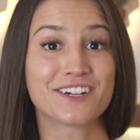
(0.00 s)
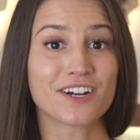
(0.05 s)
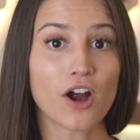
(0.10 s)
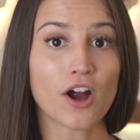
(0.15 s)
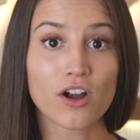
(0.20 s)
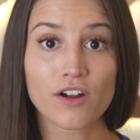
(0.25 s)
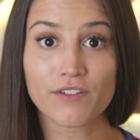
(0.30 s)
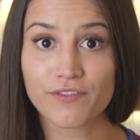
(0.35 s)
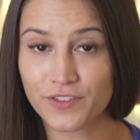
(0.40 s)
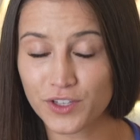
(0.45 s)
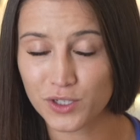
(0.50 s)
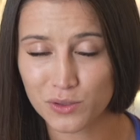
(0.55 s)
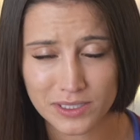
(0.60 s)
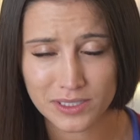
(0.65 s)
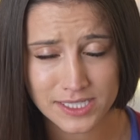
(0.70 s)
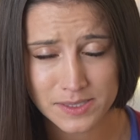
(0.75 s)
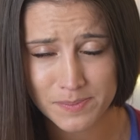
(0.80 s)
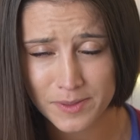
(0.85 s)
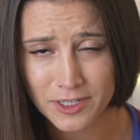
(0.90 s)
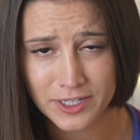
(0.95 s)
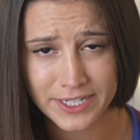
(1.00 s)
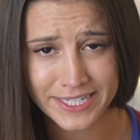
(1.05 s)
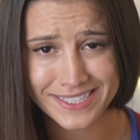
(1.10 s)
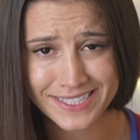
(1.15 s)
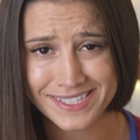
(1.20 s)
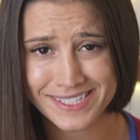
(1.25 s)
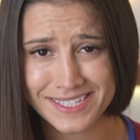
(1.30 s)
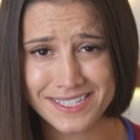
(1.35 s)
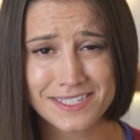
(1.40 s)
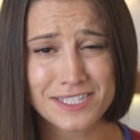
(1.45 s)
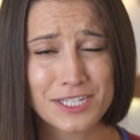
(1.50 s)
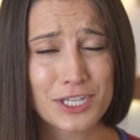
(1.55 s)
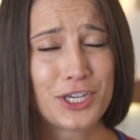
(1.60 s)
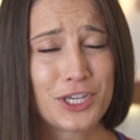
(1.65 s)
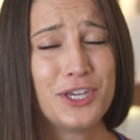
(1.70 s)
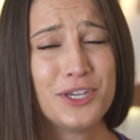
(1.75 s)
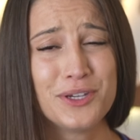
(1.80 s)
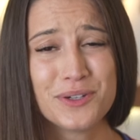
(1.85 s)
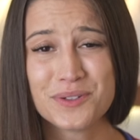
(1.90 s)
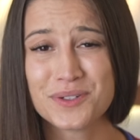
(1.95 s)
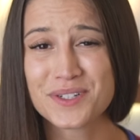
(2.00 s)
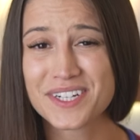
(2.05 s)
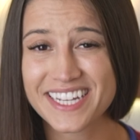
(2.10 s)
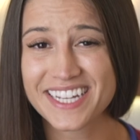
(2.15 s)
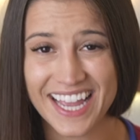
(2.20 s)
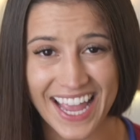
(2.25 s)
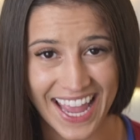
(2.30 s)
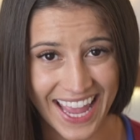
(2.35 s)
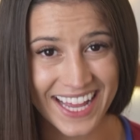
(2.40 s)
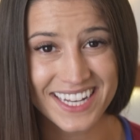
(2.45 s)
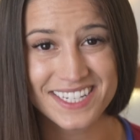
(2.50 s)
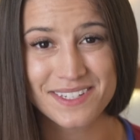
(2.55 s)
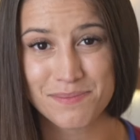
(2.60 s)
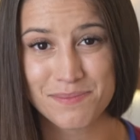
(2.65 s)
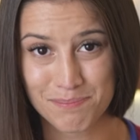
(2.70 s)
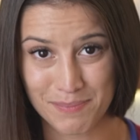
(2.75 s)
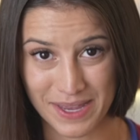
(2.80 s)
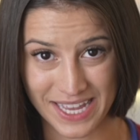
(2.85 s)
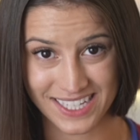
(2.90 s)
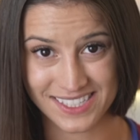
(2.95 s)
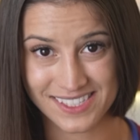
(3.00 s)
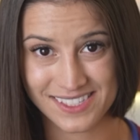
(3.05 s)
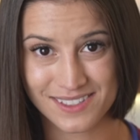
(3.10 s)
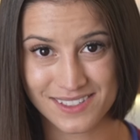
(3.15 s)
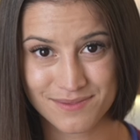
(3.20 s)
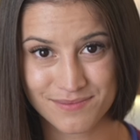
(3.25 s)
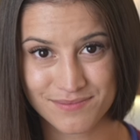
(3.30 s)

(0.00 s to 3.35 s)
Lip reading: are a few experiences you can't miss.